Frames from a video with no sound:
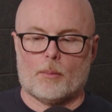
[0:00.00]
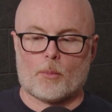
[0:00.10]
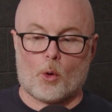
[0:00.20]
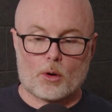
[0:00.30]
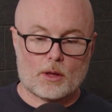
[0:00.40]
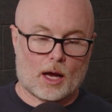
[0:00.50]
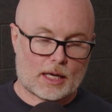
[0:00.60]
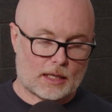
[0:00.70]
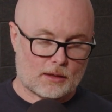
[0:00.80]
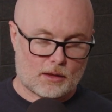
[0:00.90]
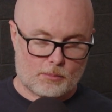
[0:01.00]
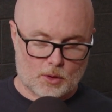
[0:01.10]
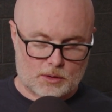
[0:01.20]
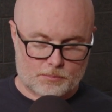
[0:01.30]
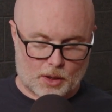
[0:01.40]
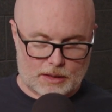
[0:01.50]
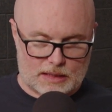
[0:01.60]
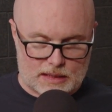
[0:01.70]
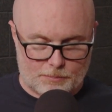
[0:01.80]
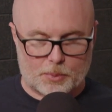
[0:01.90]
Or again, the most probably
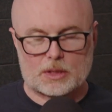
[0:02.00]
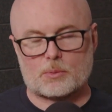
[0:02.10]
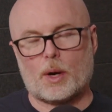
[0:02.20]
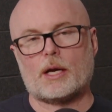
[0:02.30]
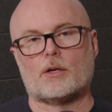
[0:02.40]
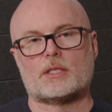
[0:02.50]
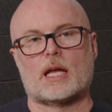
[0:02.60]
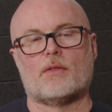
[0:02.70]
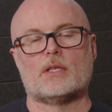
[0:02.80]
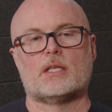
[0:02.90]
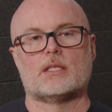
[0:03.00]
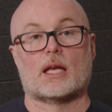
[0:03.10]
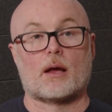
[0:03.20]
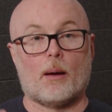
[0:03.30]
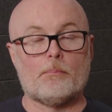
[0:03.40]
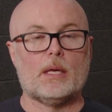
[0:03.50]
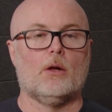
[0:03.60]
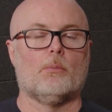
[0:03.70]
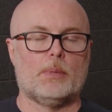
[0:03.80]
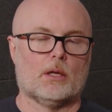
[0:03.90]
simplest way to understand this is like a
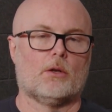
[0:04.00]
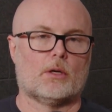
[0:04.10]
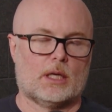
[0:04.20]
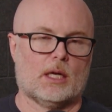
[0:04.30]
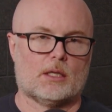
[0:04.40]
meal builder kit.